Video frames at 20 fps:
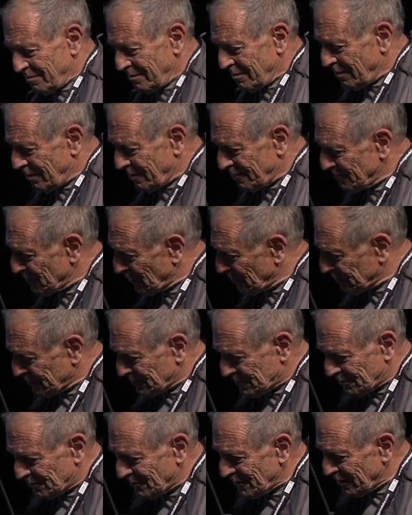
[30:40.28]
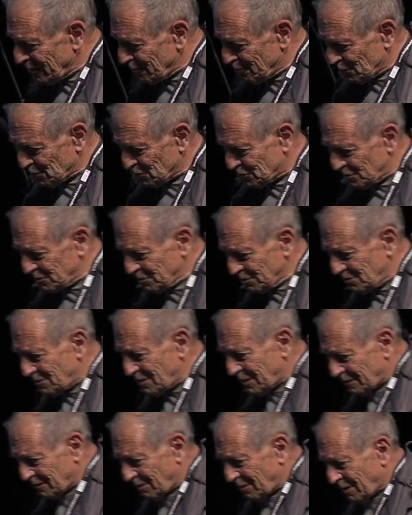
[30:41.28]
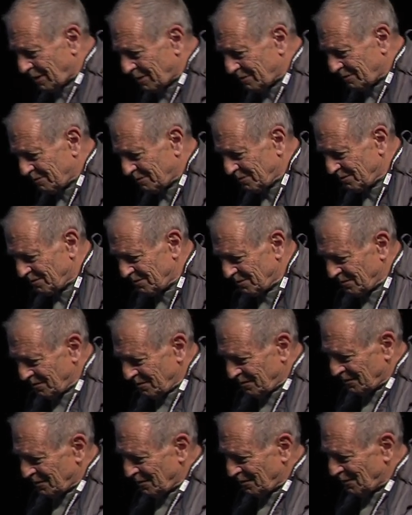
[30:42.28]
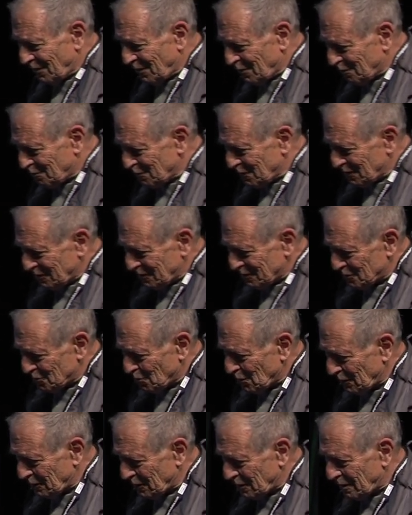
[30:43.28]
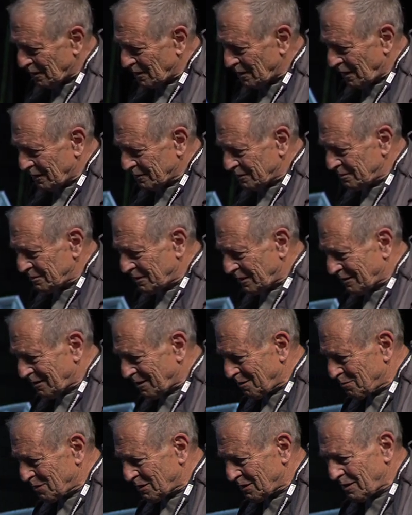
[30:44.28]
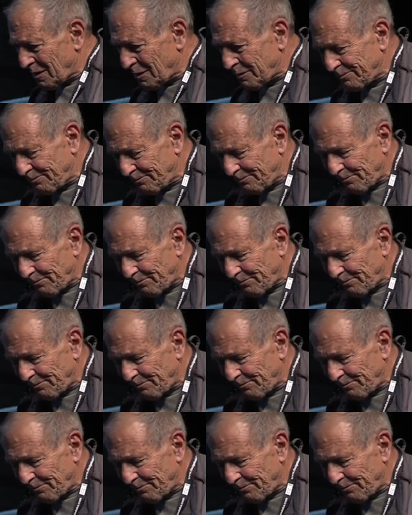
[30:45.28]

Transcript: I've not really pursued that line of development. It's one that I'd like to take up again.